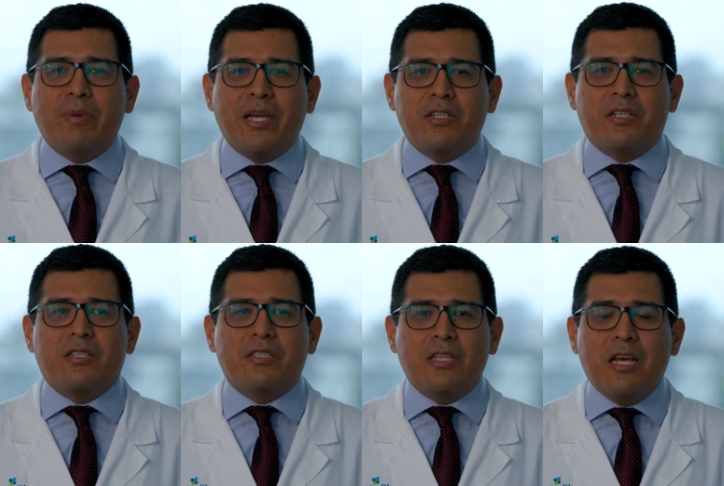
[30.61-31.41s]

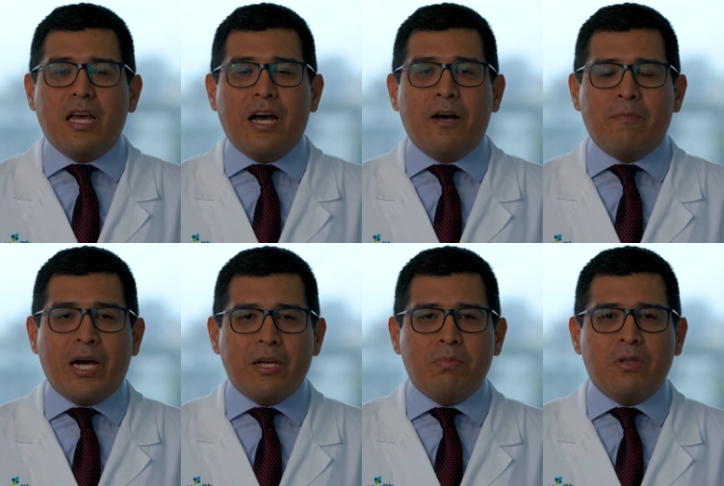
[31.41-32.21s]
patients. Um,
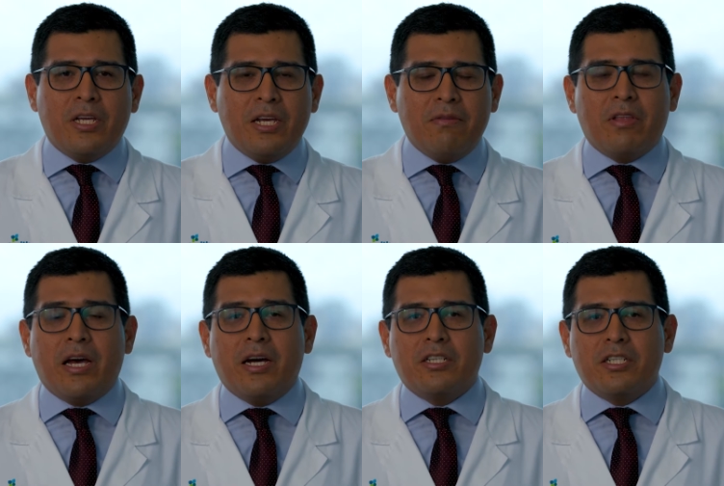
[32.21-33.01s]
I believe
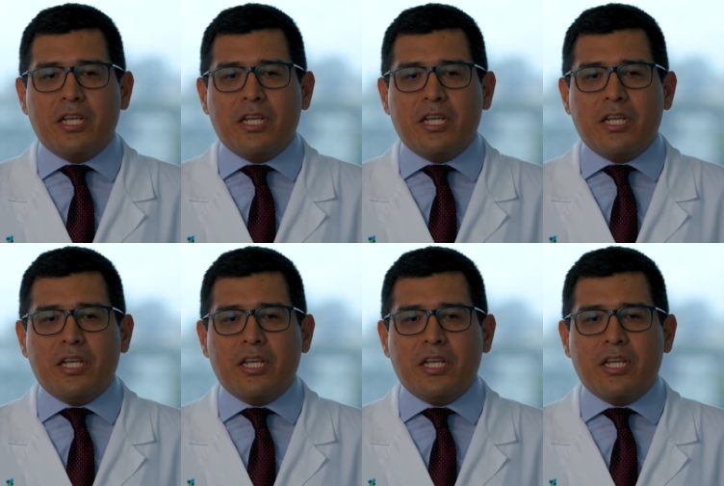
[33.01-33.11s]
that